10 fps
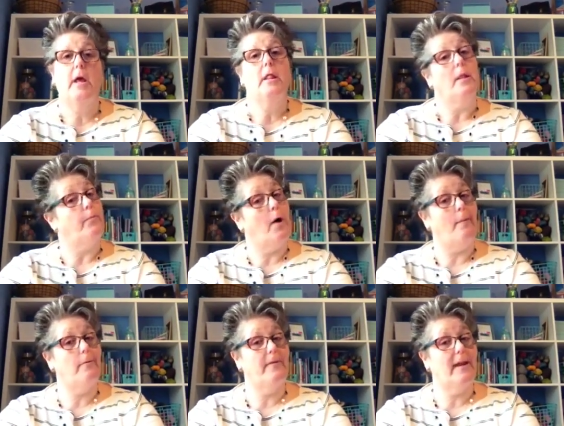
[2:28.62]
The
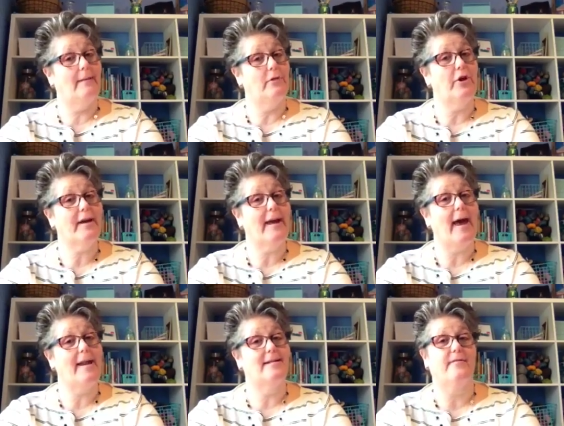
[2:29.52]
problem that I'm looking
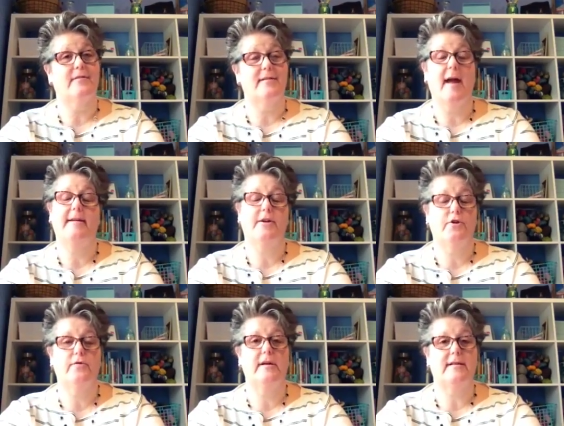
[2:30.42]
at is if it's 90
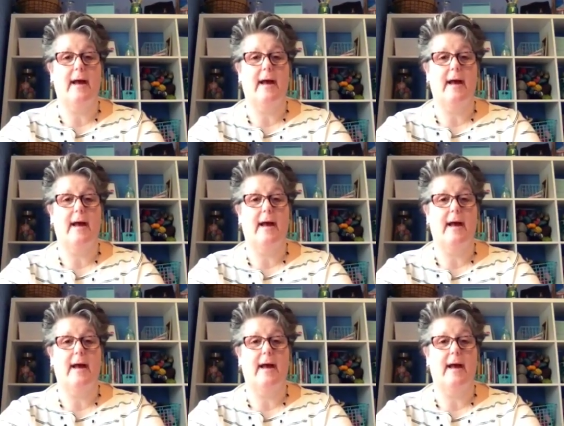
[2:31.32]
degrees,